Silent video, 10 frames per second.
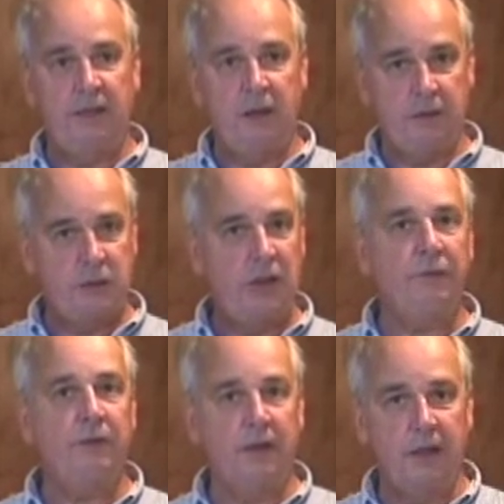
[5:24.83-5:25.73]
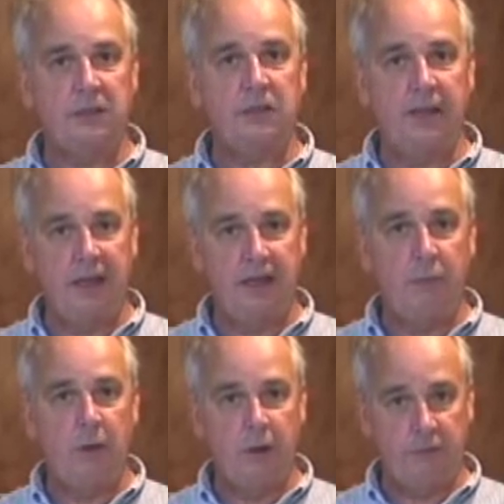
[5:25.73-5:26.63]
as long as you have a nice steady
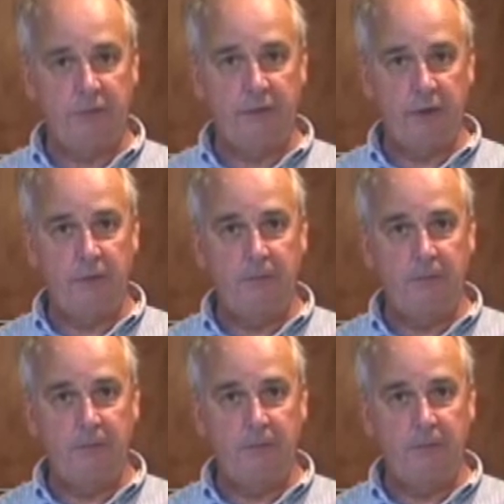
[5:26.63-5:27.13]
water flow.